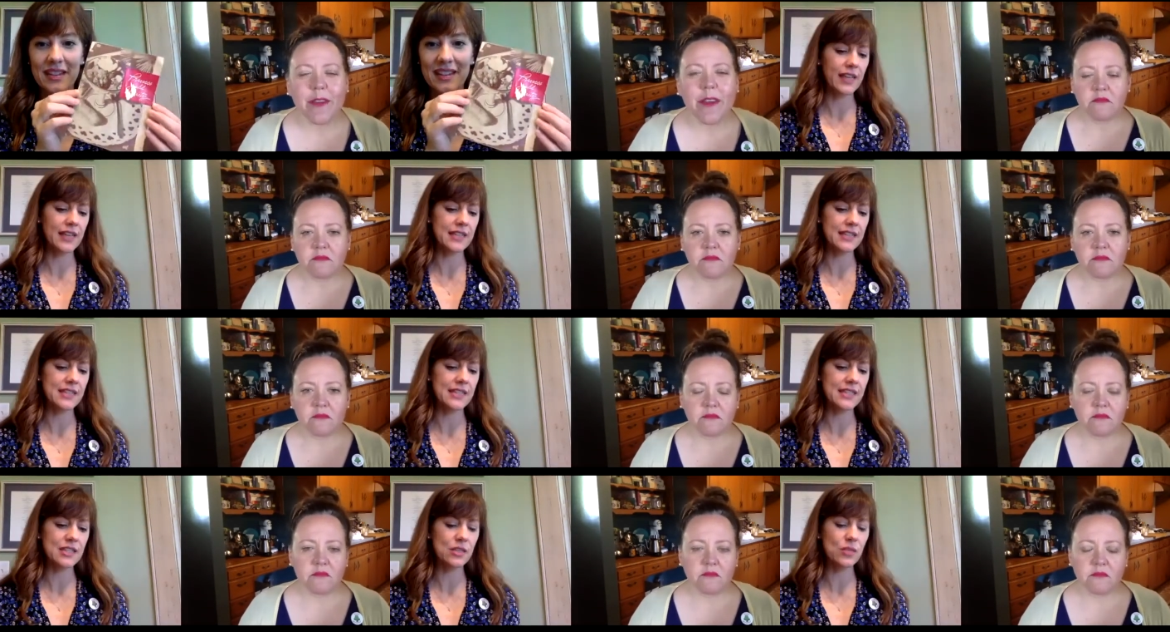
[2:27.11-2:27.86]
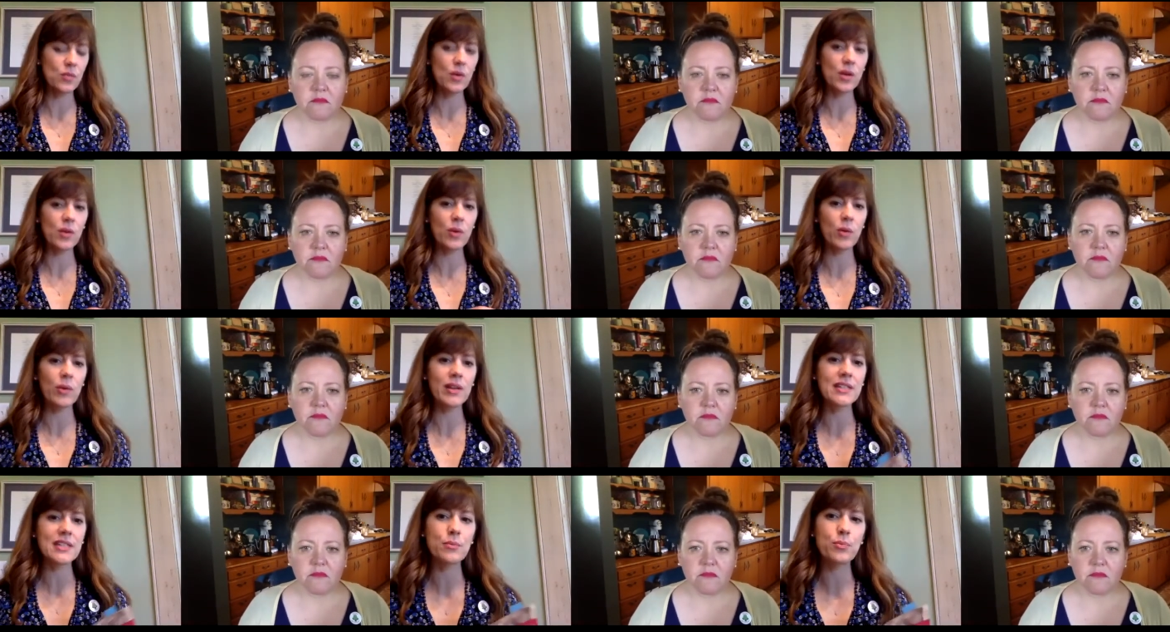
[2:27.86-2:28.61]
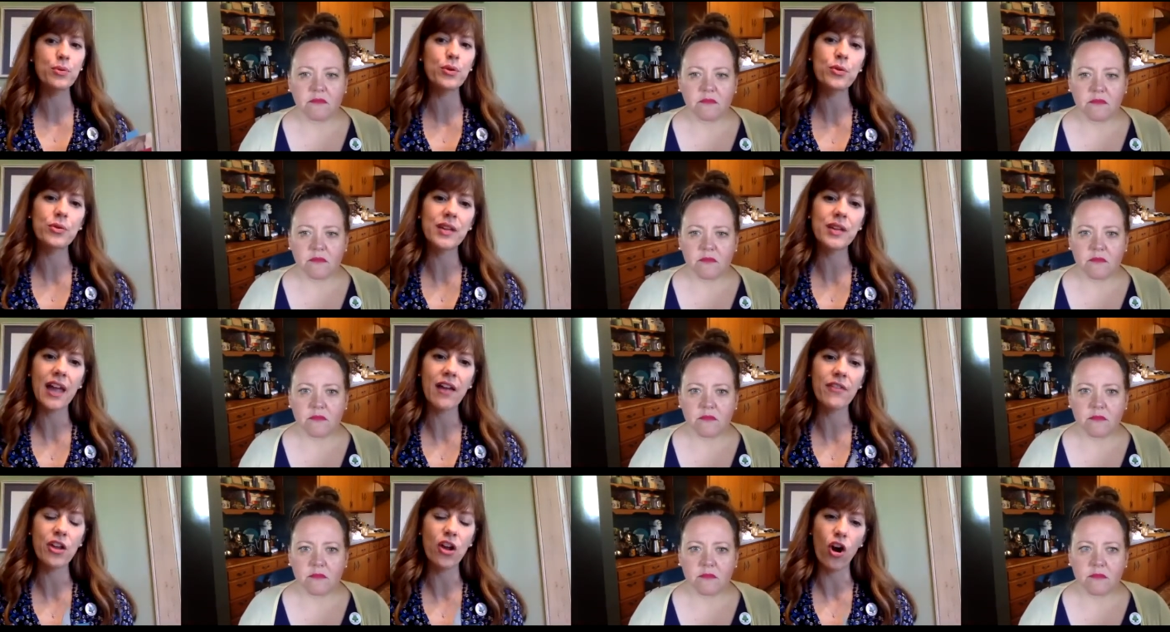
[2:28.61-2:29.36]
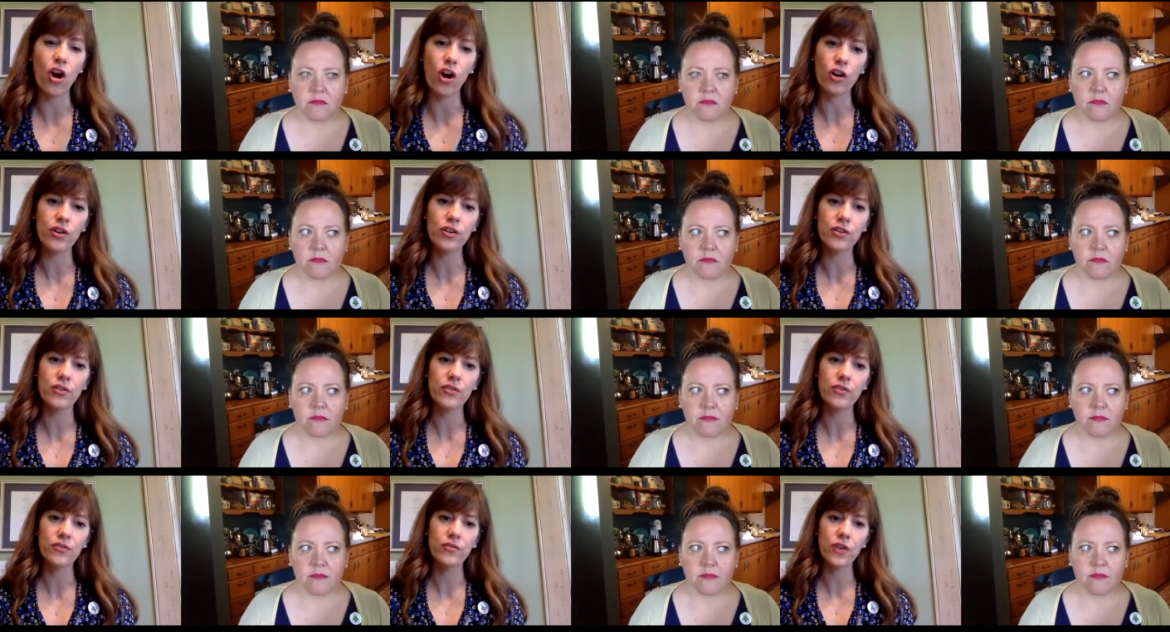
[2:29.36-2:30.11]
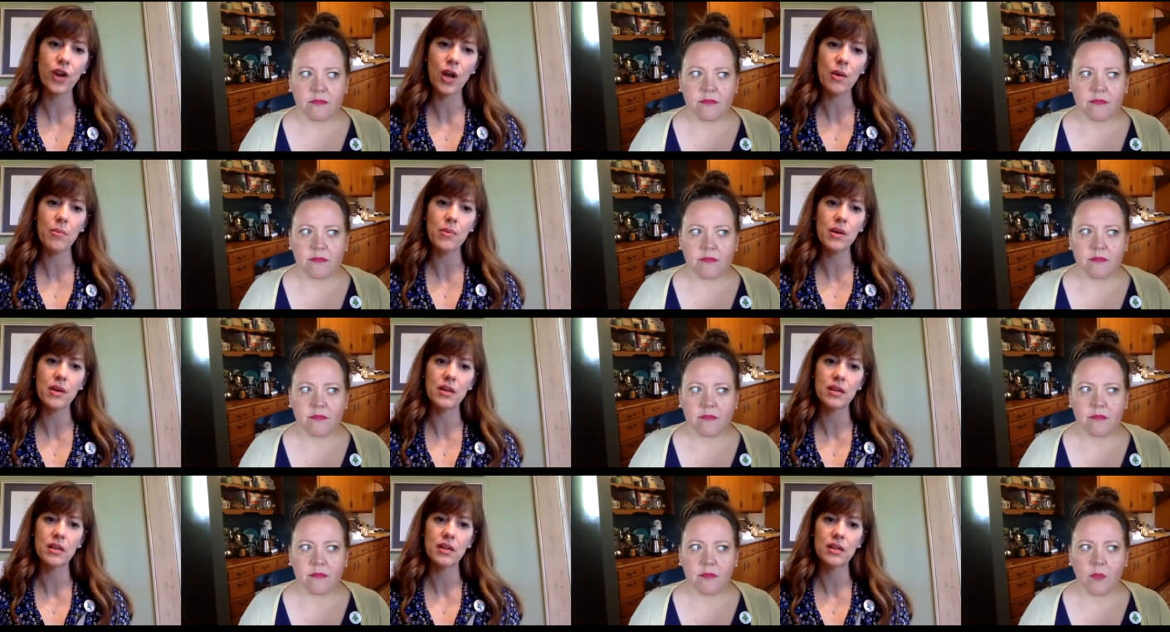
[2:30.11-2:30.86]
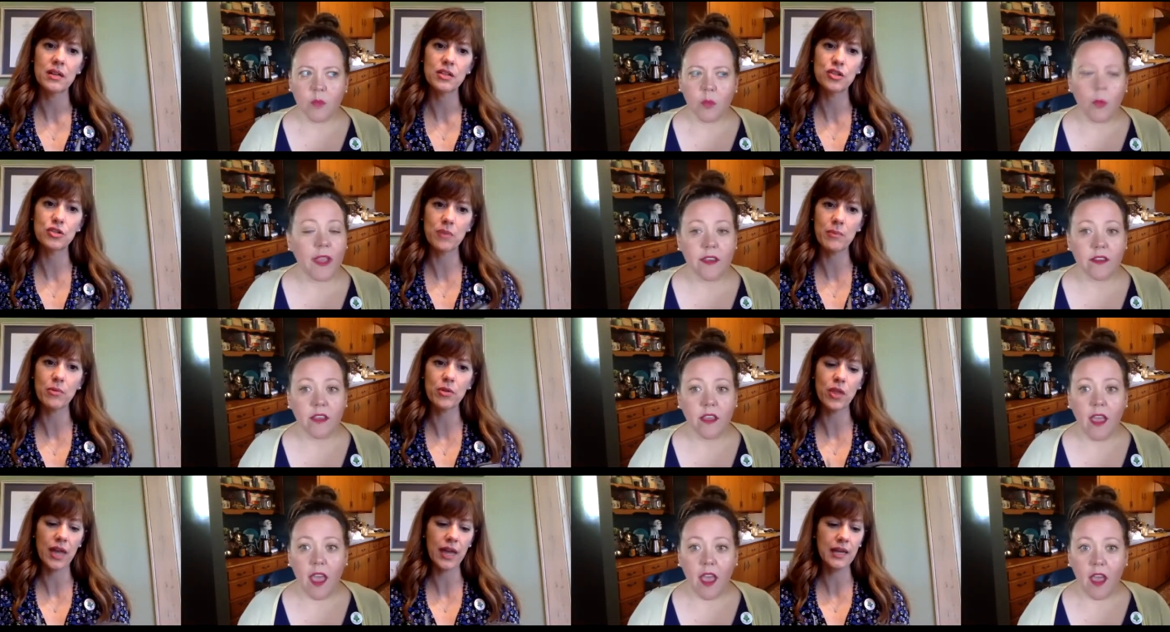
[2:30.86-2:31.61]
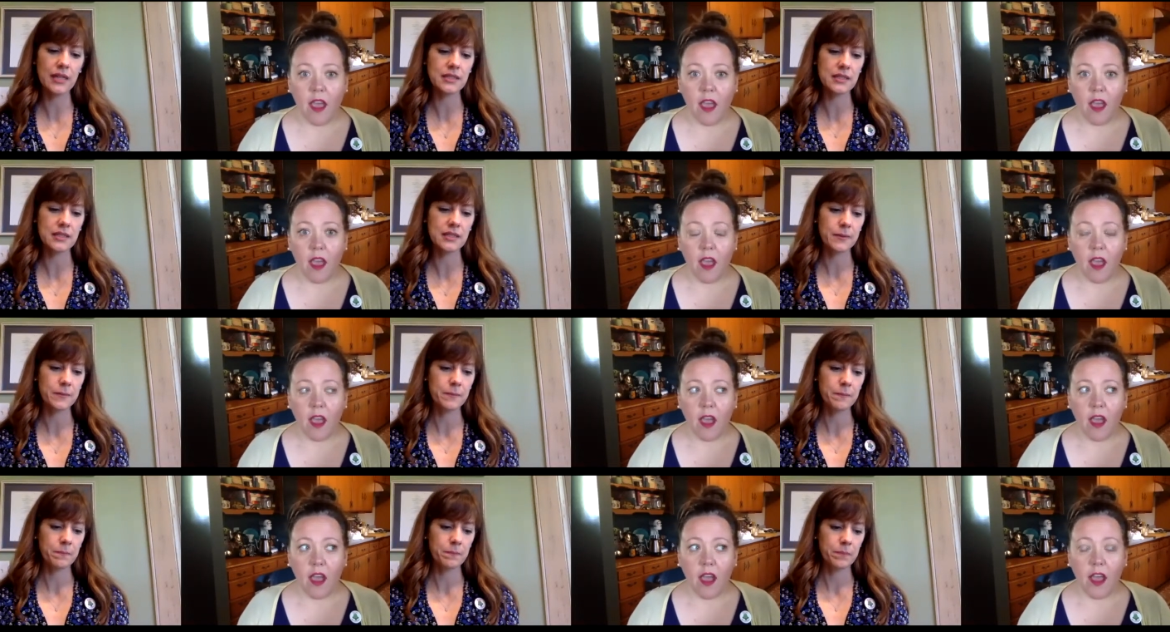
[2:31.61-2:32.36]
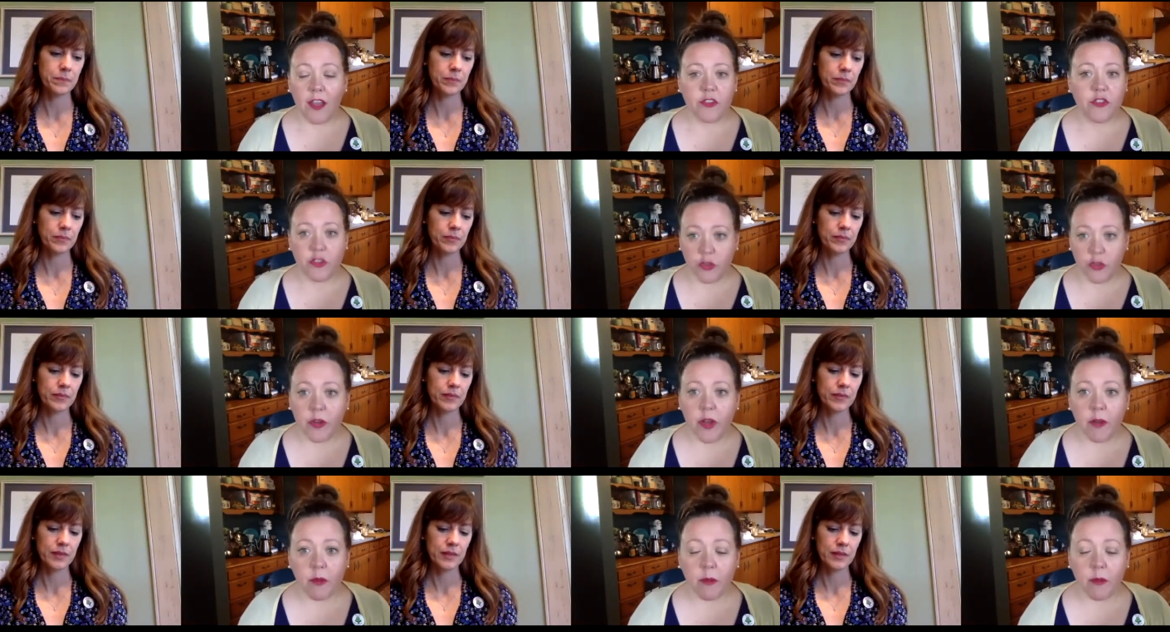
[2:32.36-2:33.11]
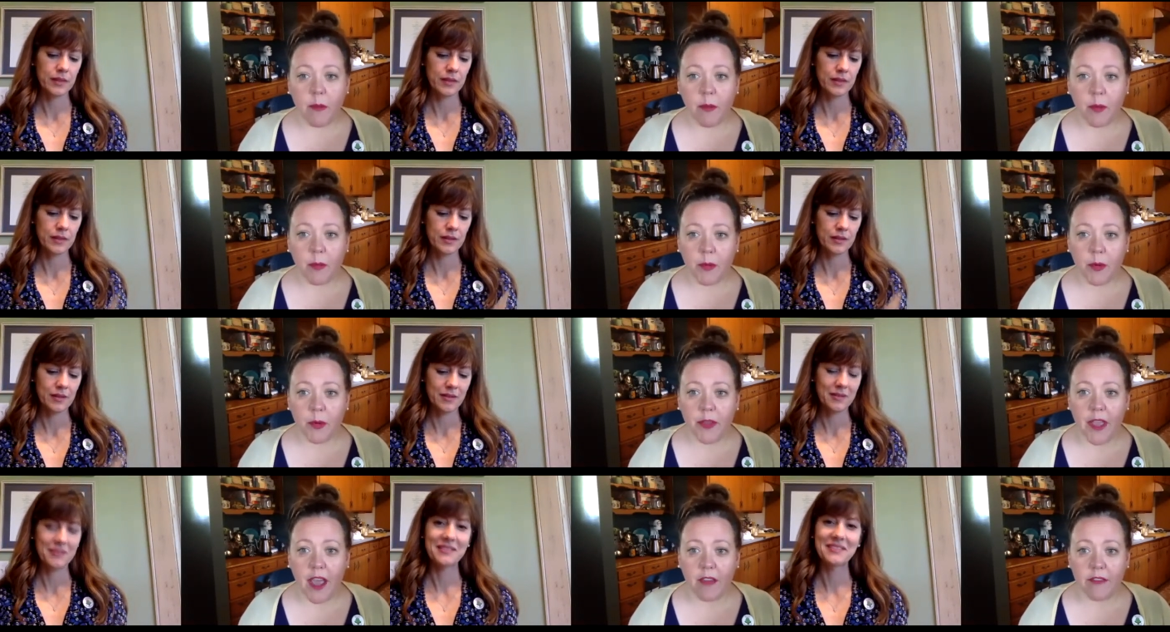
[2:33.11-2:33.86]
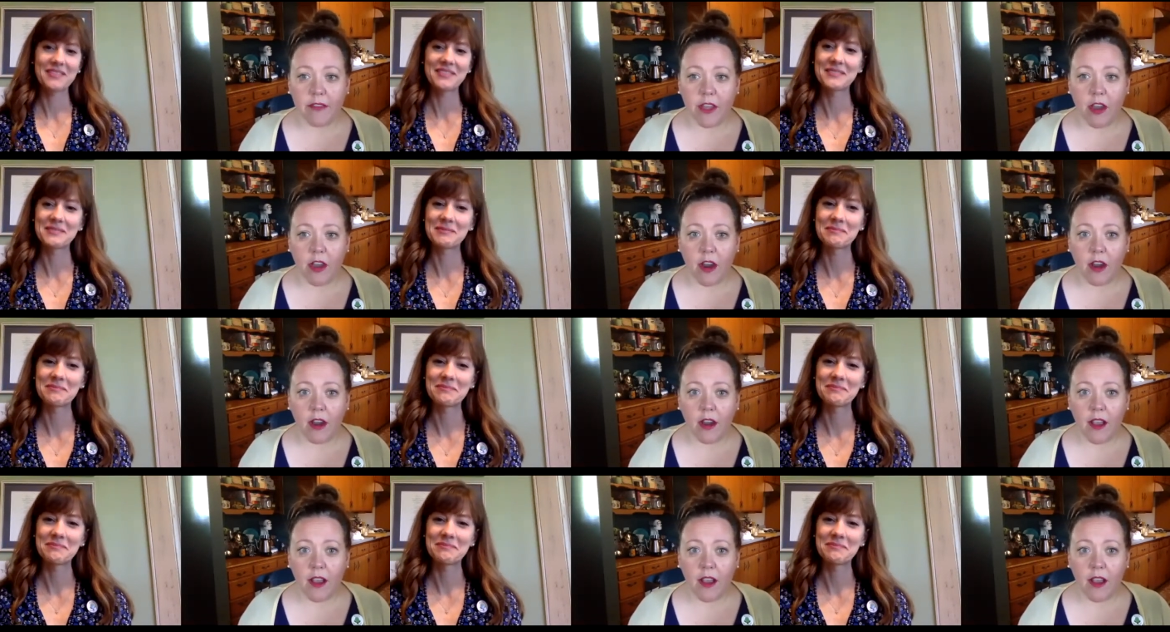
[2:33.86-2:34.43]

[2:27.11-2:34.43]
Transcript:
Speaker 1: Now, is this the one where we did prune caviar from? Wait, remember that? I do not
Speaker 2: remember prune caviar.